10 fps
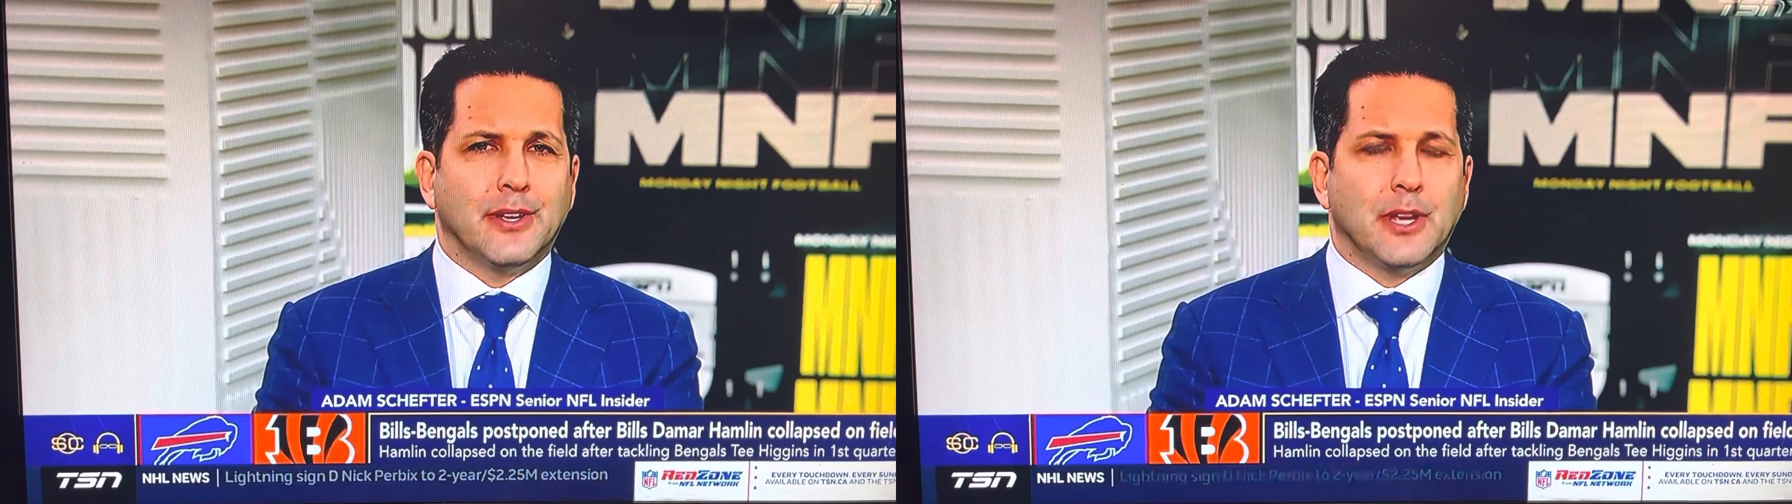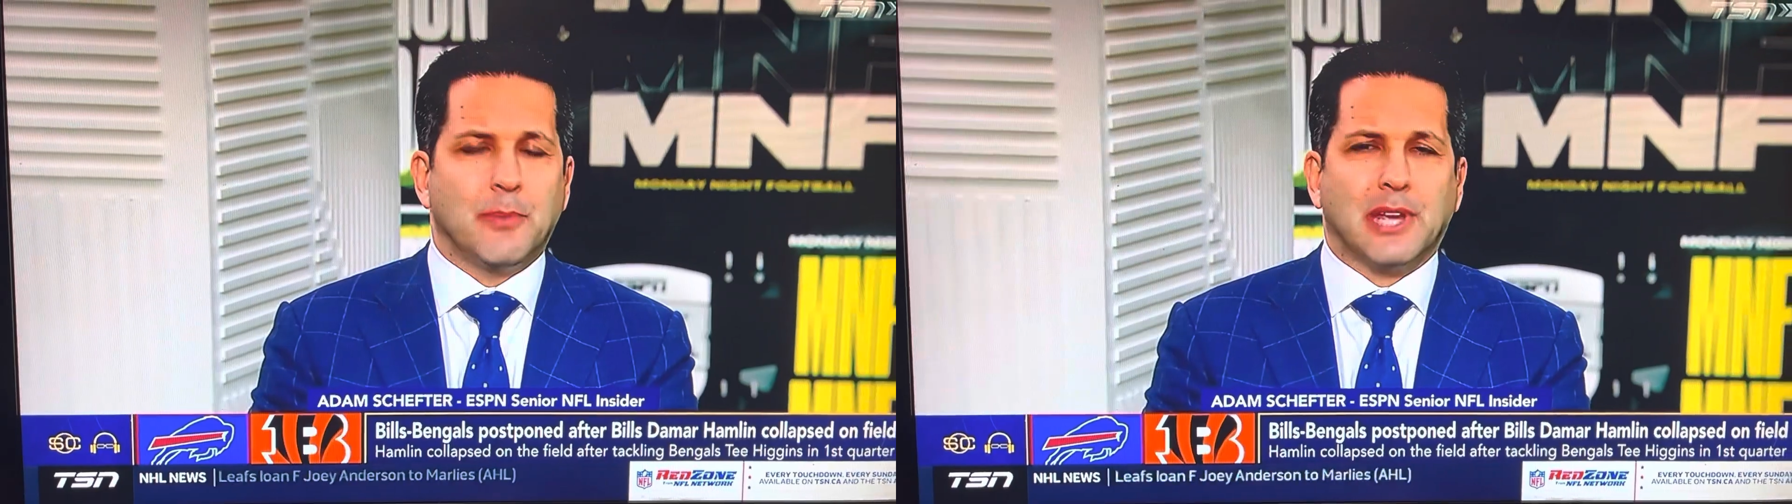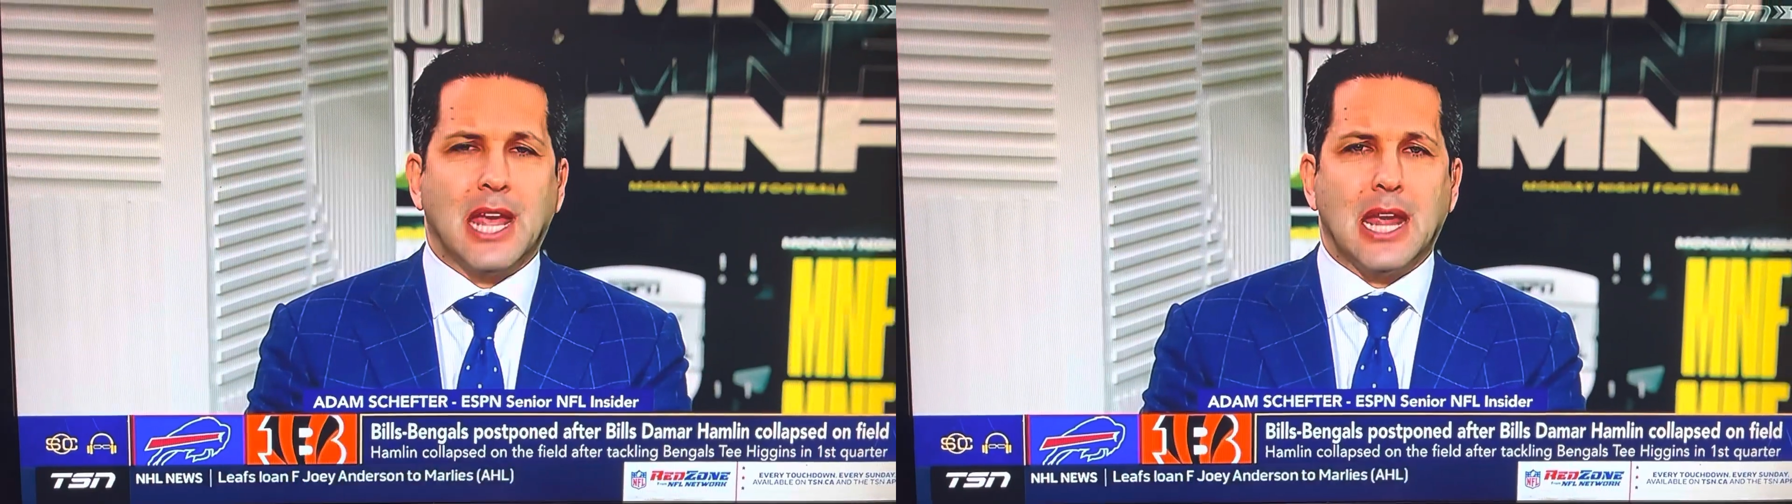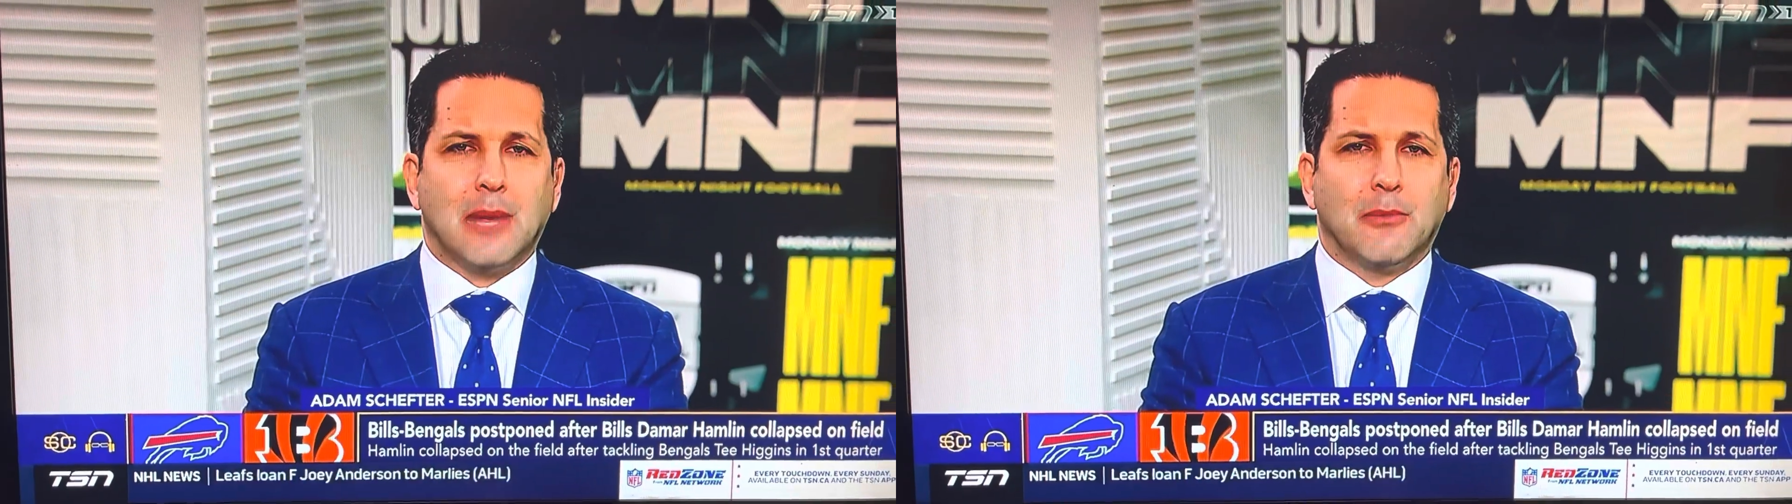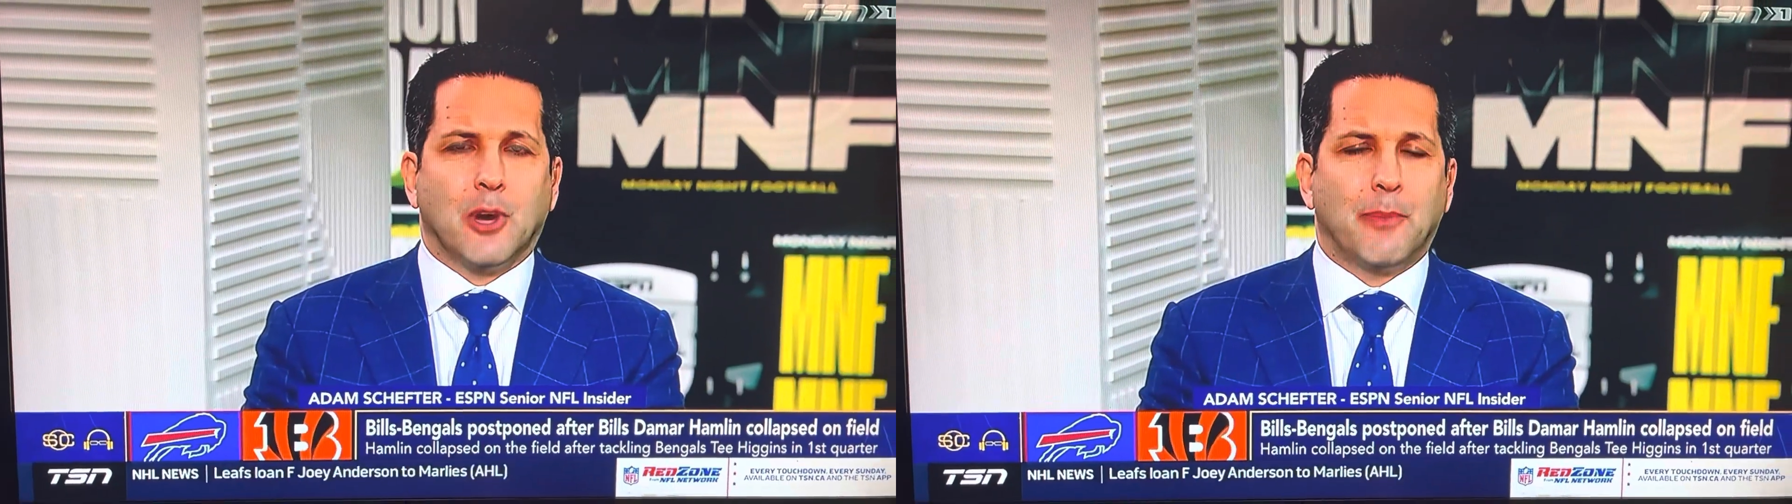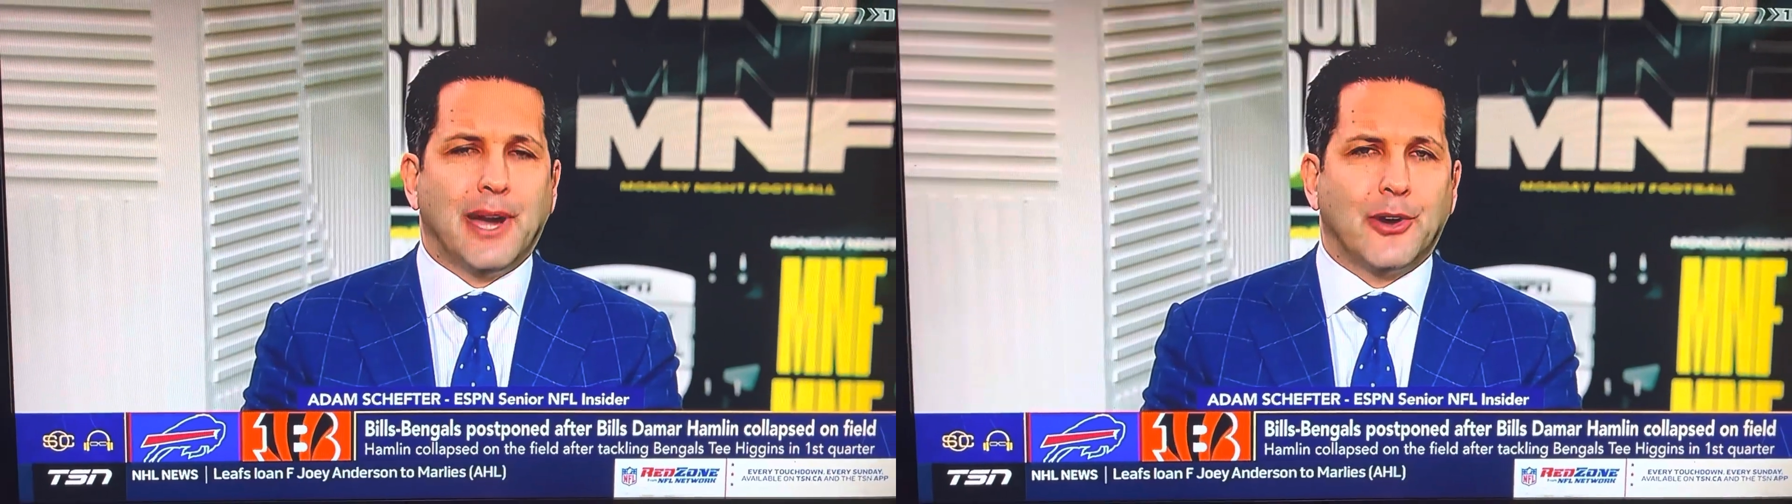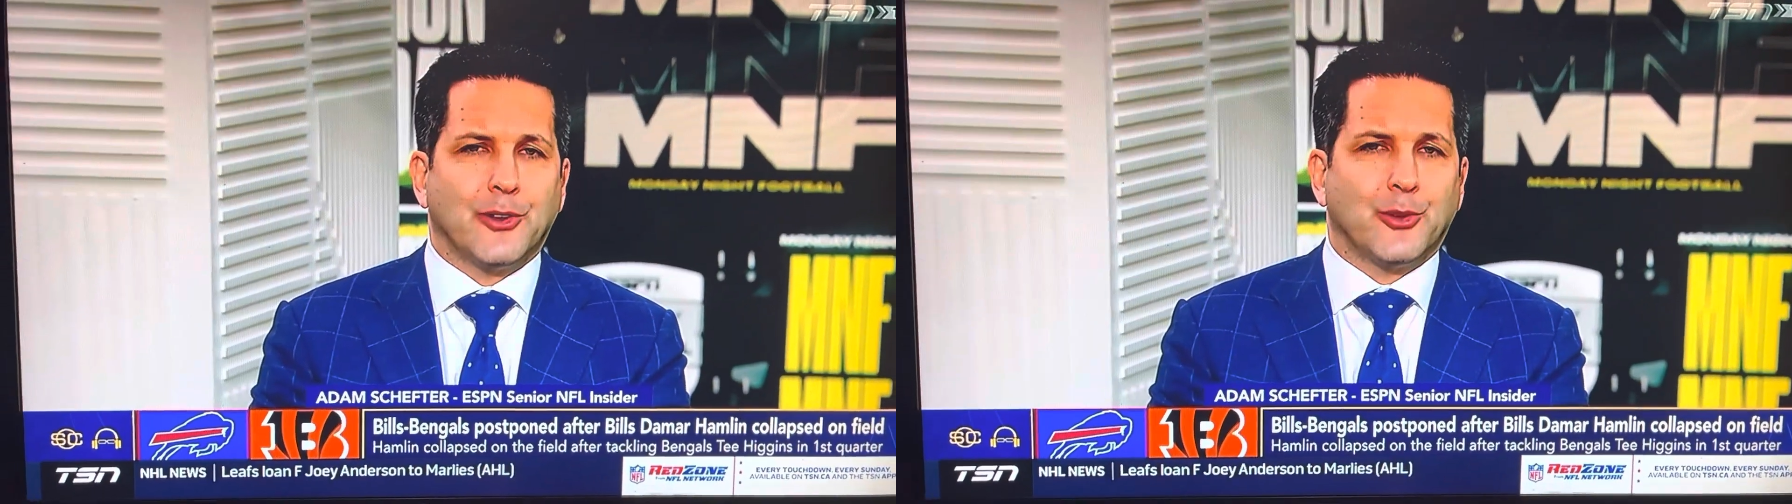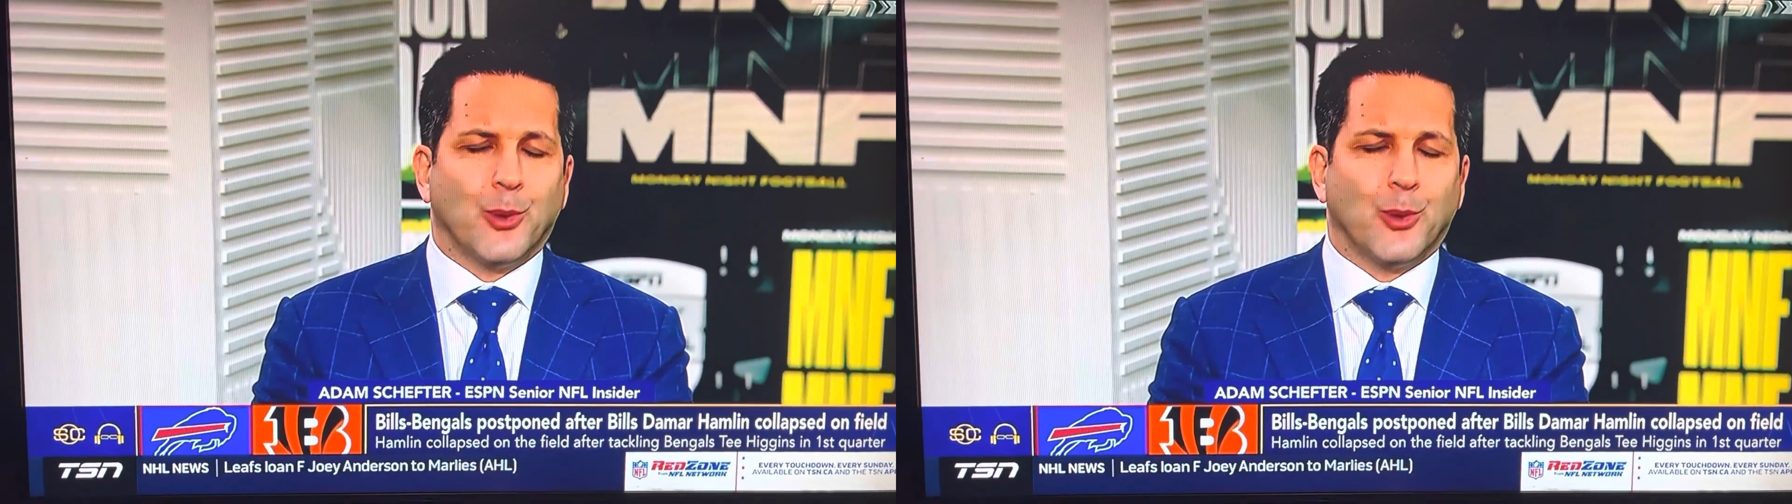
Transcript: it became apparent